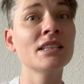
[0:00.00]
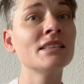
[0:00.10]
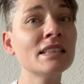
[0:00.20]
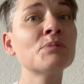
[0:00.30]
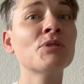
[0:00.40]

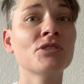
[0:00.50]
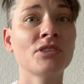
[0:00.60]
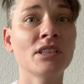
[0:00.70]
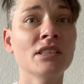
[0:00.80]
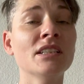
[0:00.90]
This
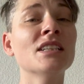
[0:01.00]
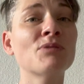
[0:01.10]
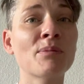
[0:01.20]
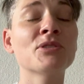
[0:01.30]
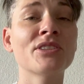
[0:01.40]
person is
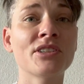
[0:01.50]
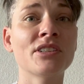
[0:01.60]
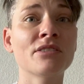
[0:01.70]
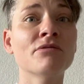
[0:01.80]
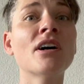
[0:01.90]

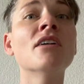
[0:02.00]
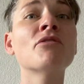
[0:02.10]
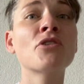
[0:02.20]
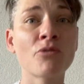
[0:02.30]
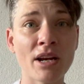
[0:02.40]
representative of
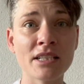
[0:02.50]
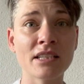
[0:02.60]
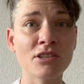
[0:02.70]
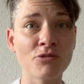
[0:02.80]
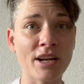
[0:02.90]

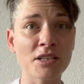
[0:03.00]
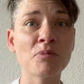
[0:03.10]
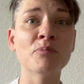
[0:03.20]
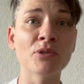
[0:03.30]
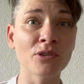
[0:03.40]
crazy trans
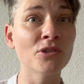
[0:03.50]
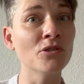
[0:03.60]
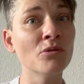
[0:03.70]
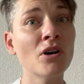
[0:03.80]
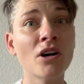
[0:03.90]
people
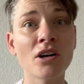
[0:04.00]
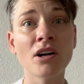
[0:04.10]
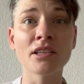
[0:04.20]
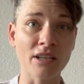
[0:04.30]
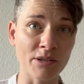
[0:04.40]
who are
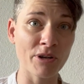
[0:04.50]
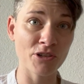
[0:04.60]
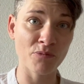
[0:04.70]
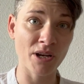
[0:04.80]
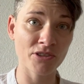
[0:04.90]
online way
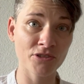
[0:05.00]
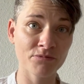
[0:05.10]
too much.